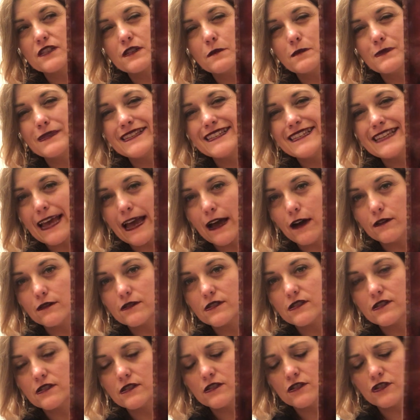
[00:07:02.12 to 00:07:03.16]
some
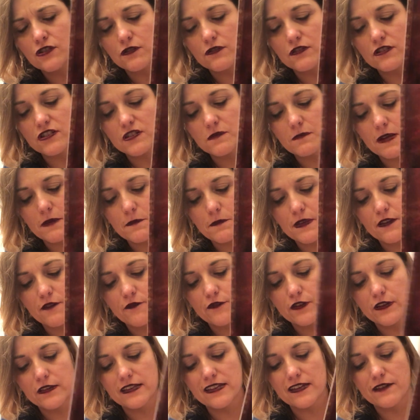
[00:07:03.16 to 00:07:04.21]
doubts. So this might be a
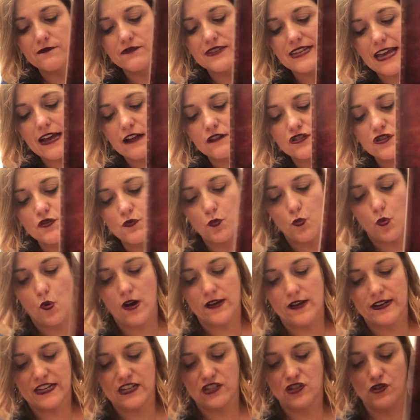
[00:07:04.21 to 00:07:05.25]
feeling of doubts of
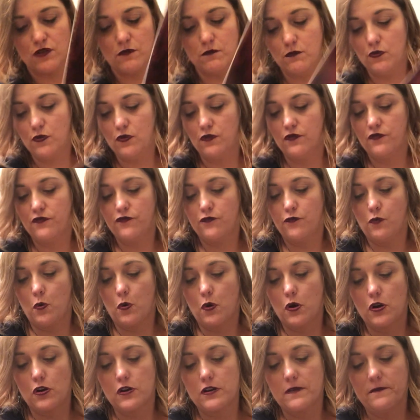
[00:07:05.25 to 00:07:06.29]
wanting to move
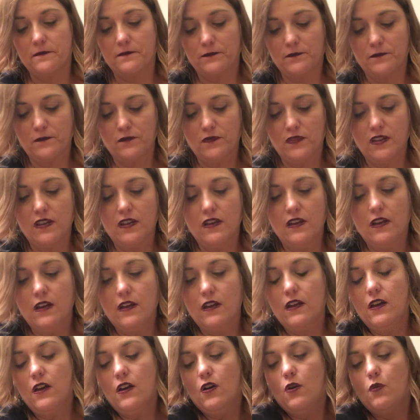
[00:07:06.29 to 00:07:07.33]
forward.
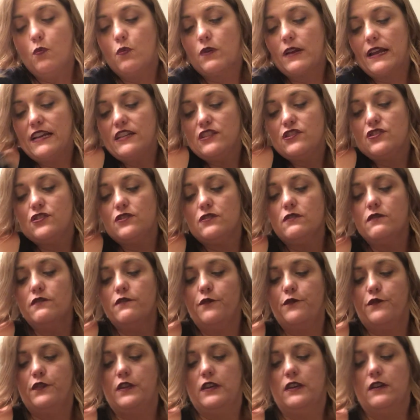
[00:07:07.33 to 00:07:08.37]
What I do
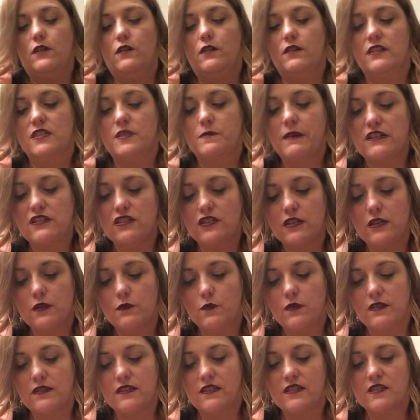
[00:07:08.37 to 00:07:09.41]
feel, especially
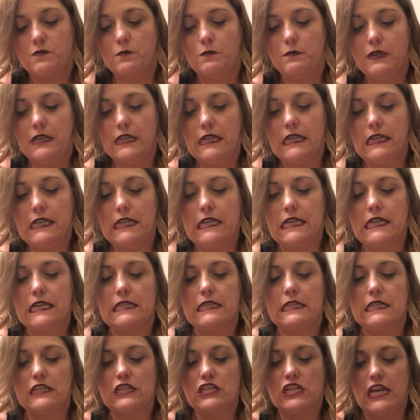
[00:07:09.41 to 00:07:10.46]
with this being
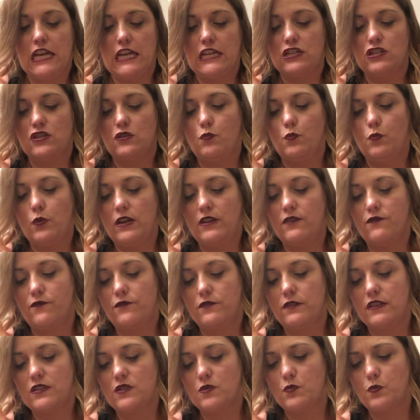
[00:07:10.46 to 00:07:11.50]
in the change in the wind
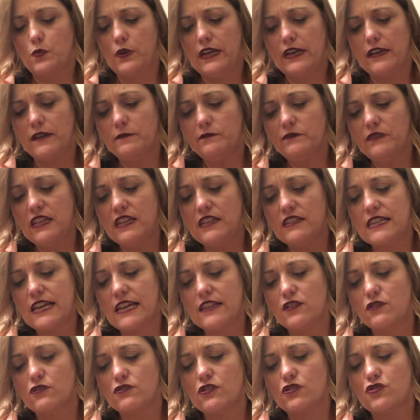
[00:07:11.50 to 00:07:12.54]
for this week, is
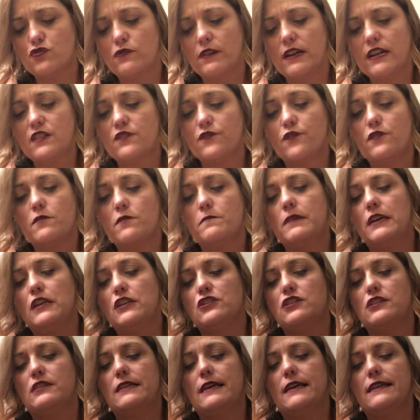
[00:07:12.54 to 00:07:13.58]
that there's a
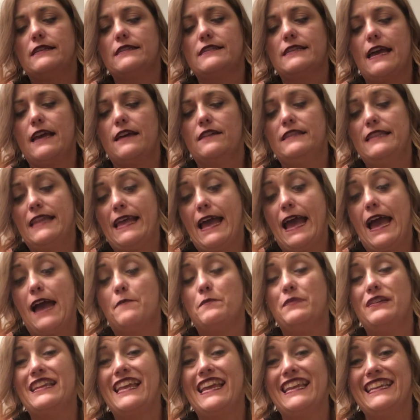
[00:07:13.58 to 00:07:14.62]
transformation that is
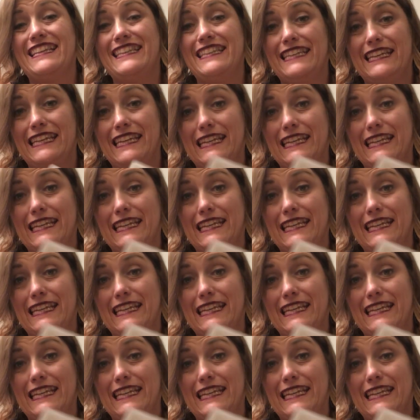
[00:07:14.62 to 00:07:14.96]
happened and